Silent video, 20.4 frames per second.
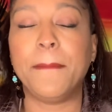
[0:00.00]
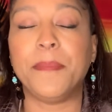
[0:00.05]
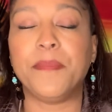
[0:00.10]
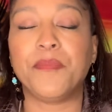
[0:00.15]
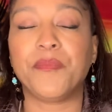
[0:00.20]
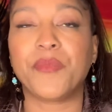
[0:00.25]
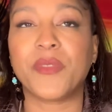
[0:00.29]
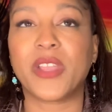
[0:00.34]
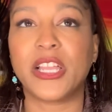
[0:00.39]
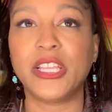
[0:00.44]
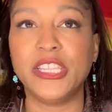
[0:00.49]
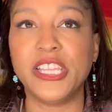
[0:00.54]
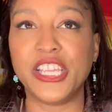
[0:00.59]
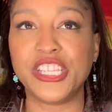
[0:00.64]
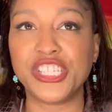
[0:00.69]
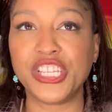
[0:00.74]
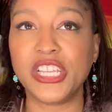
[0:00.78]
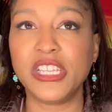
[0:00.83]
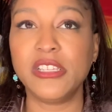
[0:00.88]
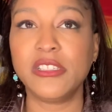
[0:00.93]

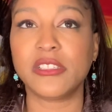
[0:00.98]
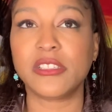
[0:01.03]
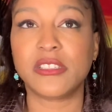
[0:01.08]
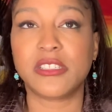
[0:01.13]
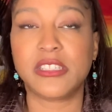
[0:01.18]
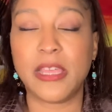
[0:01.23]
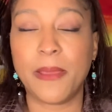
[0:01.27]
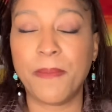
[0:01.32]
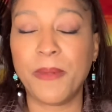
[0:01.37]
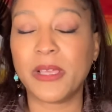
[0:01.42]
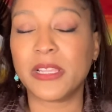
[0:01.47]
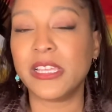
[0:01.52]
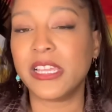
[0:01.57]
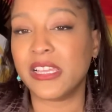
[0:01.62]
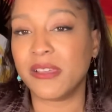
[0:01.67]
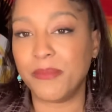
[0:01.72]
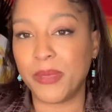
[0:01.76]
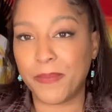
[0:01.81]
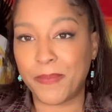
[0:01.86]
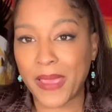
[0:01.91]
Collision typically can
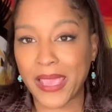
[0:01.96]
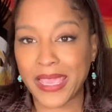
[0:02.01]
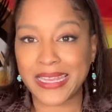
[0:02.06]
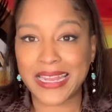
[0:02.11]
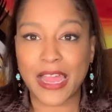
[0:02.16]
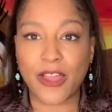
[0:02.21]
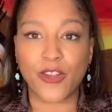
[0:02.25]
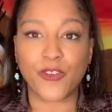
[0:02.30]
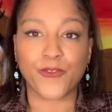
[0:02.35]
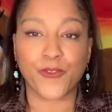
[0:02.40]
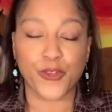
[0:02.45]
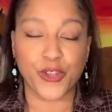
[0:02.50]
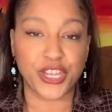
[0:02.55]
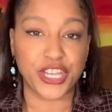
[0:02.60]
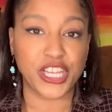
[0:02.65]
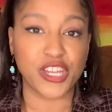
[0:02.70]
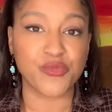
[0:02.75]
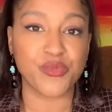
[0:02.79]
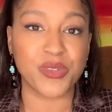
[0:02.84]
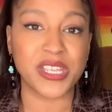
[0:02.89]
be paid out for
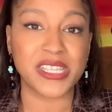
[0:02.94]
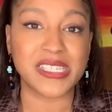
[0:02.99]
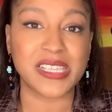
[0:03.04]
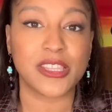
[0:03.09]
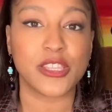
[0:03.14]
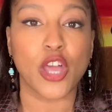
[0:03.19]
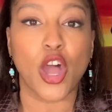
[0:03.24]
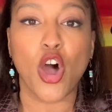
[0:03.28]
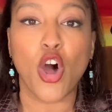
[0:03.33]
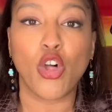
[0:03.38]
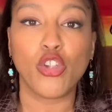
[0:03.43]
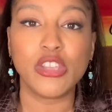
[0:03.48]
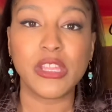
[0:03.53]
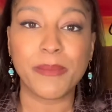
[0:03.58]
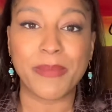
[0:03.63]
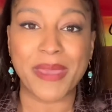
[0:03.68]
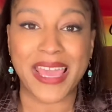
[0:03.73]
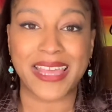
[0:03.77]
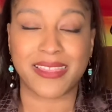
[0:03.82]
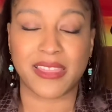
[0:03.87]
any reason. The only
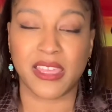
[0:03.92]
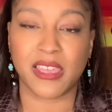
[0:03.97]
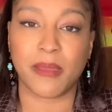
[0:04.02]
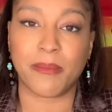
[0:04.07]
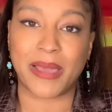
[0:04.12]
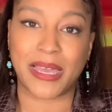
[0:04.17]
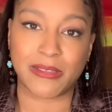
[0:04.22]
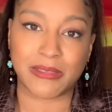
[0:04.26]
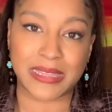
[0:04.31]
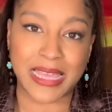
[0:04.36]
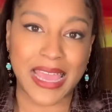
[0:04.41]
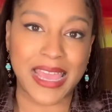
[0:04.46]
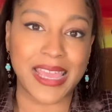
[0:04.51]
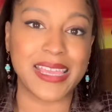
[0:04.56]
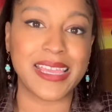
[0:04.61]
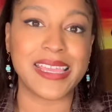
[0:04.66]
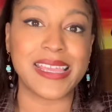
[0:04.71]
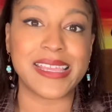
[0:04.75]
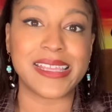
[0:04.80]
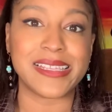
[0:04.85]
bad thing about that
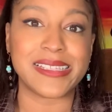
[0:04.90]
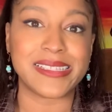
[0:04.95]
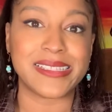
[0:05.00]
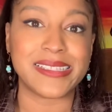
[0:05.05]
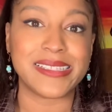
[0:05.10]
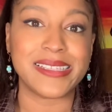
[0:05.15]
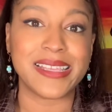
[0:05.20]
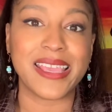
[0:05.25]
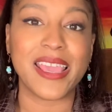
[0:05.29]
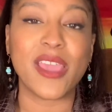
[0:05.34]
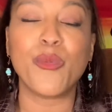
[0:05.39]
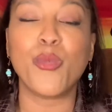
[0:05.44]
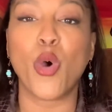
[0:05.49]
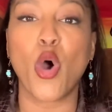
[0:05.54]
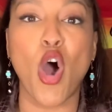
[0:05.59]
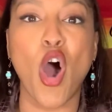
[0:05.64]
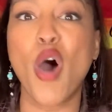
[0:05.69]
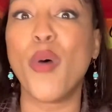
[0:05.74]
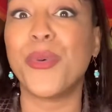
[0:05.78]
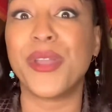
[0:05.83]
is it will
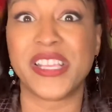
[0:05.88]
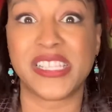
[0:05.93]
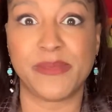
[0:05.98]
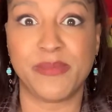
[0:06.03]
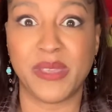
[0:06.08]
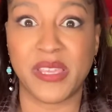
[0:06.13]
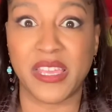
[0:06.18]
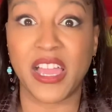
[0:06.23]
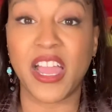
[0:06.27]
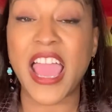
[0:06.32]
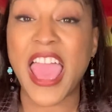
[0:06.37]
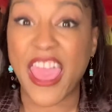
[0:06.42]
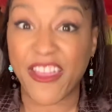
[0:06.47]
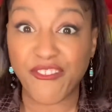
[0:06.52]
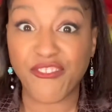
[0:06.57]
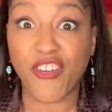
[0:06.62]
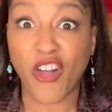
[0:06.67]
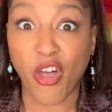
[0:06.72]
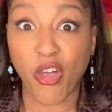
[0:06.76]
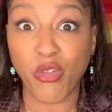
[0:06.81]
always be at
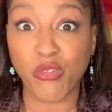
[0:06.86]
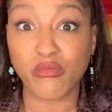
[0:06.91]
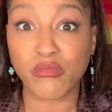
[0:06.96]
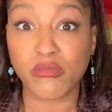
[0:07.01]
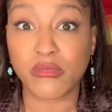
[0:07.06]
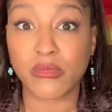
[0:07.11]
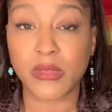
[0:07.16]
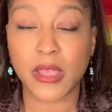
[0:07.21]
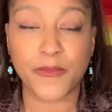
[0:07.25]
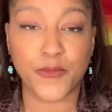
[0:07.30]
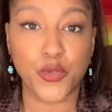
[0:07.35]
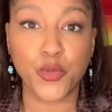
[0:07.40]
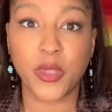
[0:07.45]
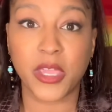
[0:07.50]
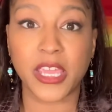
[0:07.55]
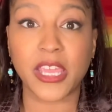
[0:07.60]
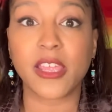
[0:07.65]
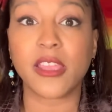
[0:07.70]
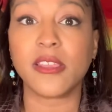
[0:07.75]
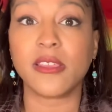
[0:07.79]
fault. If you
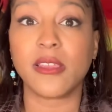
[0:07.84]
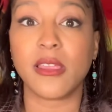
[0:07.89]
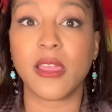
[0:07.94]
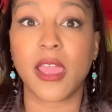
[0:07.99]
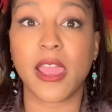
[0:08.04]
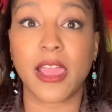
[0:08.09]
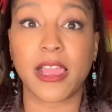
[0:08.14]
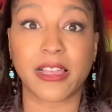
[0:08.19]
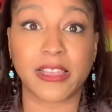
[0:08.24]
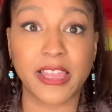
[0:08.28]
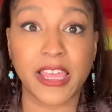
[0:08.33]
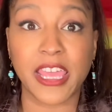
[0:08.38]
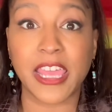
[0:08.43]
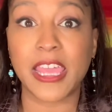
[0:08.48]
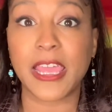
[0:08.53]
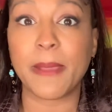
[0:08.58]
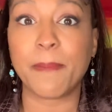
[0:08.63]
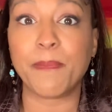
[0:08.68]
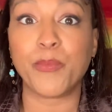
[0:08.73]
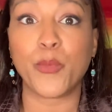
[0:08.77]
get a
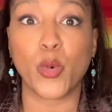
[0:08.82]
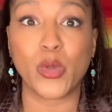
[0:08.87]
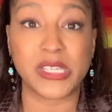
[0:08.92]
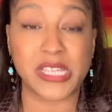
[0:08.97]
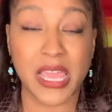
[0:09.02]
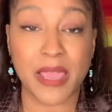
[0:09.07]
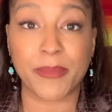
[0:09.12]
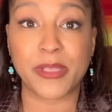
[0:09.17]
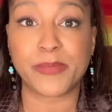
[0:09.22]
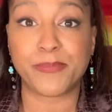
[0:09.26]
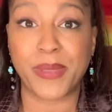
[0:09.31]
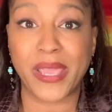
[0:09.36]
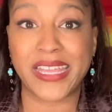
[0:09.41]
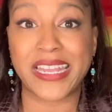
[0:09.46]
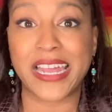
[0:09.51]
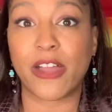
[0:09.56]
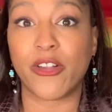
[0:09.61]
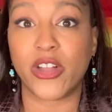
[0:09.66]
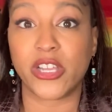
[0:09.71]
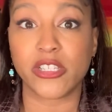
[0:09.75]
claim or damage paid
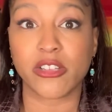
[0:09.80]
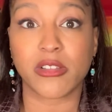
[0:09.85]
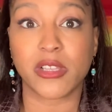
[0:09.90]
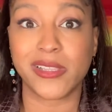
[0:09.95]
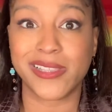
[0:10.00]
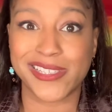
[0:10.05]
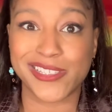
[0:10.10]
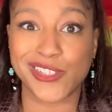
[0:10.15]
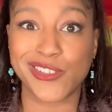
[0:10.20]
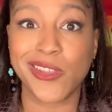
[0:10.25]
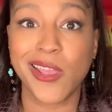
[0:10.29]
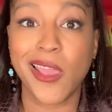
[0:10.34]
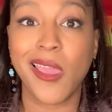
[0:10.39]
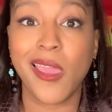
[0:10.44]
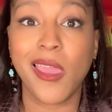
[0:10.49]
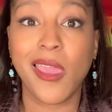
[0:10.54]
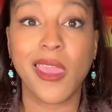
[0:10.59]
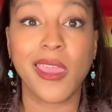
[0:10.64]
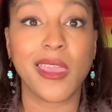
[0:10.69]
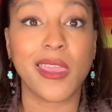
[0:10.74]
out under collision,
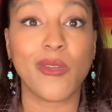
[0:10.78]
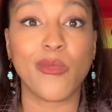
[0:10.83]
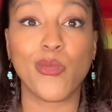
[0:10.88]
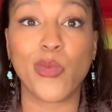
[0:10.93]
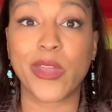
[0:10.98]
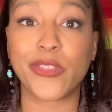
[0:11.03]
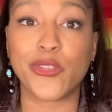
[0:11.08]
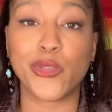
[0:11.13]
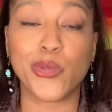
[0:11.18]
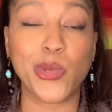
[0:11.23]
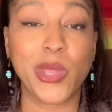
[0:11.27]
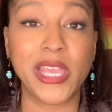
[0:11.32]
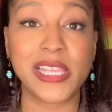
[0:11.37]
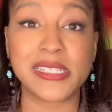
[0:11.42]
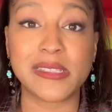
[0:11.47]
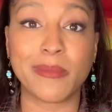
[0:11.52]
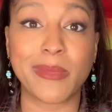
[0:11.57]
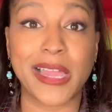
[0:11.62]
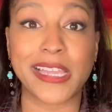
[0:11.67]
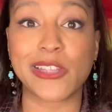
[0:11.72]
whether you hit
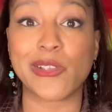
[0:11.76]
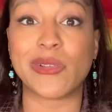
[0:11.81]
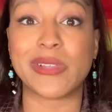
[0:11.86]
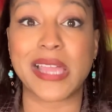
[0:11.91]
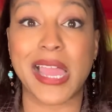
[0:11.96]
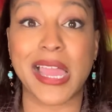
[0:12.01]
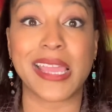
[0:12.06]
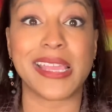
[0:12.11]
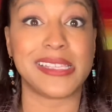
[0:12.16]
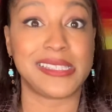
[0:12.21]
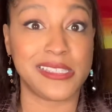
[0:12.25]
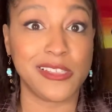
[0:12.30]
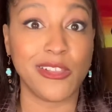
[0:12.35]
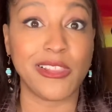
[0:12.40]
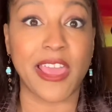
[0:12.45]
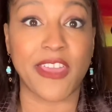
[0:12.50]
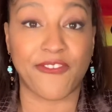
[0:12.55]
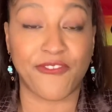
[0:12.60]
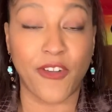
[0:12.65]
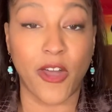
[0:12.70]
somebody or not, it's still
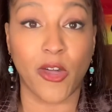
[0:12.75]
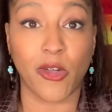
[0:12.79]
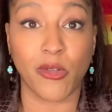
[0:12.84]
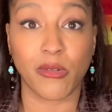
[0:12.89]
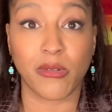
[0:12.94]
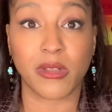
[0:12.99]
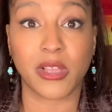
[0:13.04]
at fault.